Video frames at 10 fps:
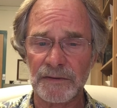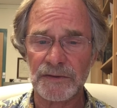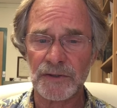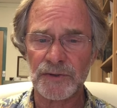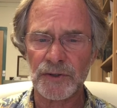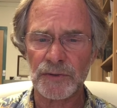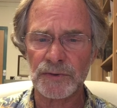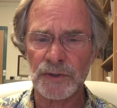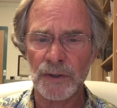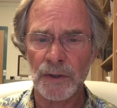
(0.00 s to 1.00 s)
So she
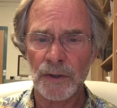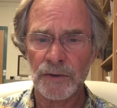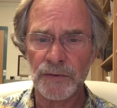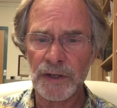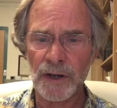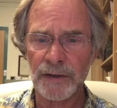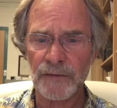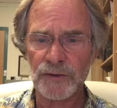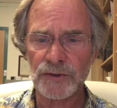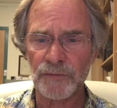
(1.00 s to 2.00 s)
goes, "You need not
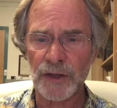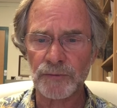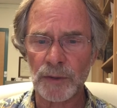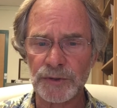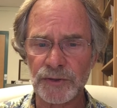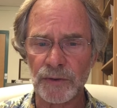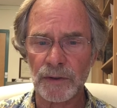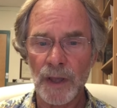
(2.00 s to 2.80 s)
give yourself that trouble, sir."